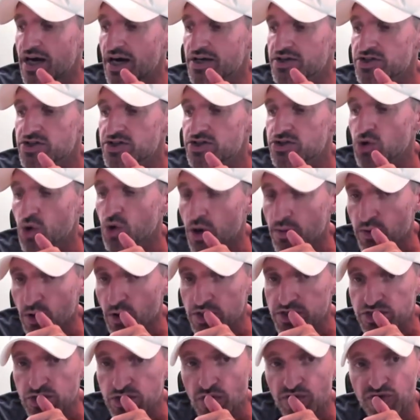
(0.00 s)
uh,
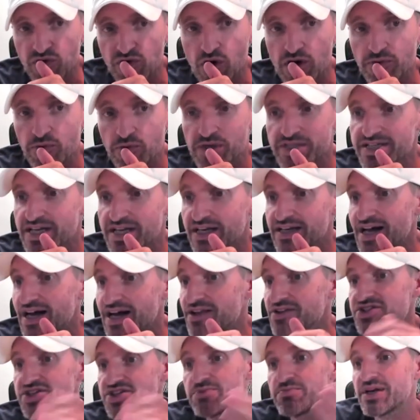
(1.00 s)
board so far with
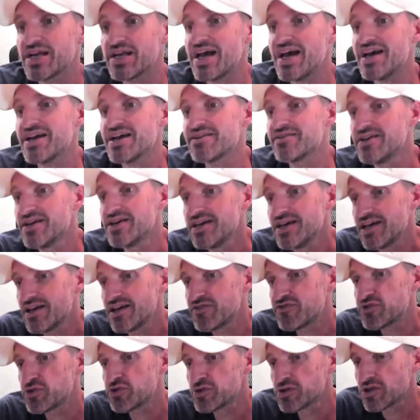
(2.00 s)
technology. But hey,
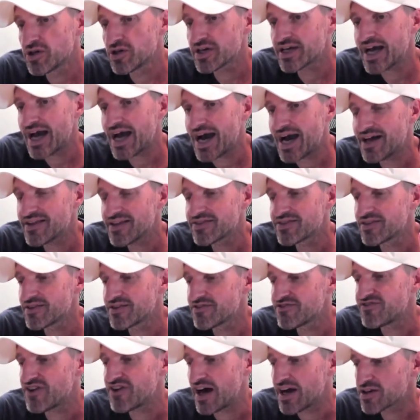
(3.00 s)
if you look at
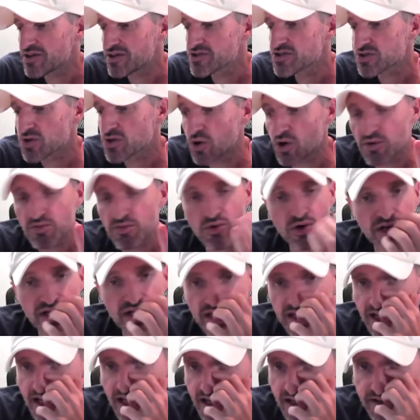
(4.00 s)
the final scoreboard,
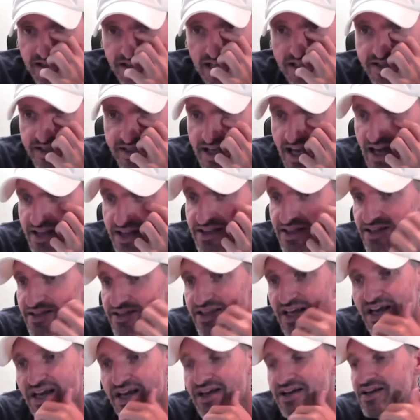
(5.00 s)
and again, that's the end of the
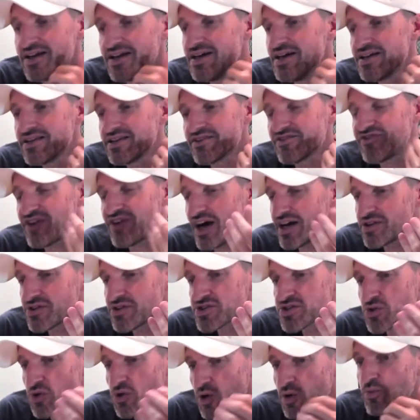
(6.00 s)
day. The final
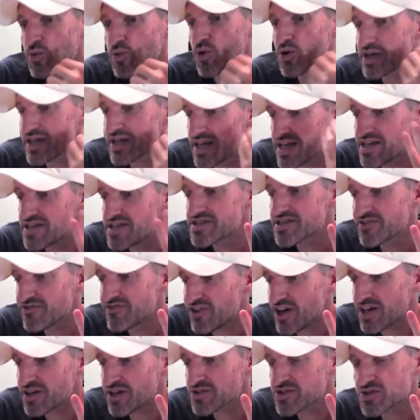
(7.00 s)
scoreboard is the
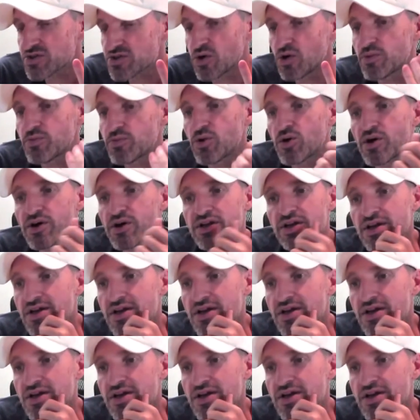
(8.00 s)
final scoreboard.